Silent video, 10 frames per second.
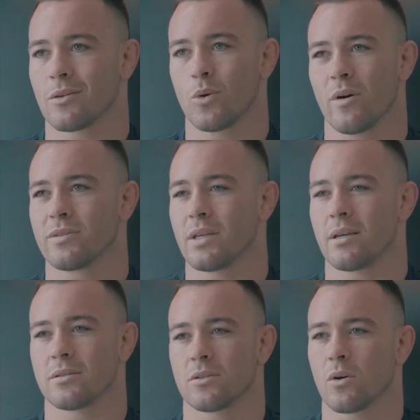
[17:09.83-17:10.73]
U F C
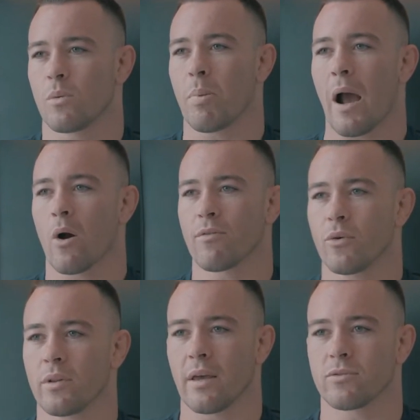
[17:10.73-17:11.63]
is so
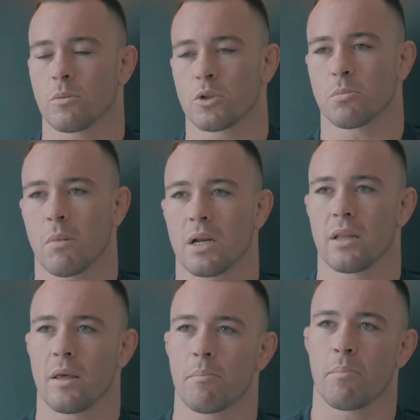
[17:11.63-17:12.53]
powerful and they have so much money,
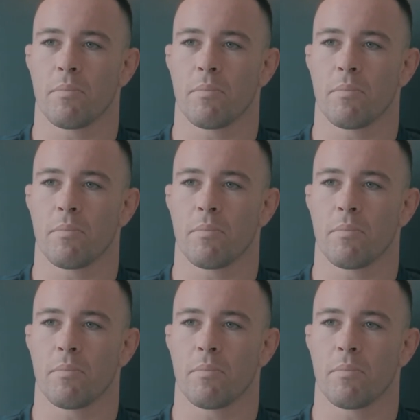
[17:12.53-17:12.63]
they,